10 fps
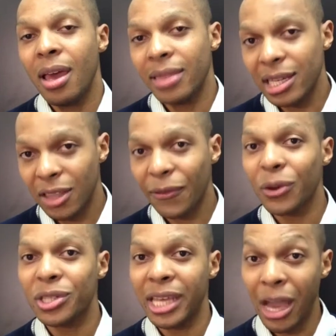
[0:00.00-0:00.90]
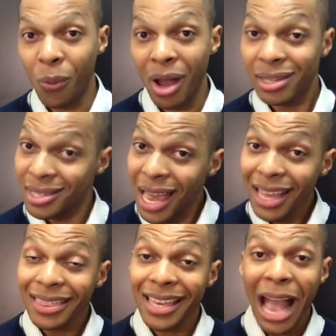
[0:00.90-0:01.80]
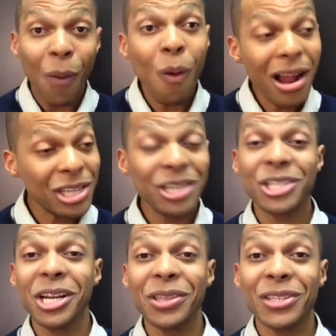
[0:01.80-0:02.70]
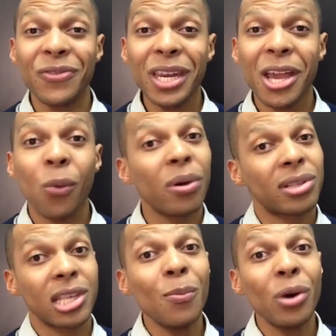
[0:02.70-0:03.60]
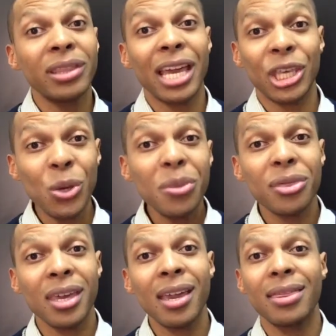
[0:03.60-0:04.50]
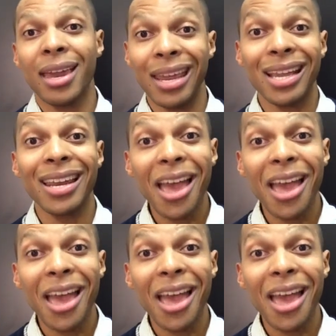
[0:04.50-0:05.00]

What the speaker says: That's the first thing I want. Second thing, I want you to share this video with someone that you think that it could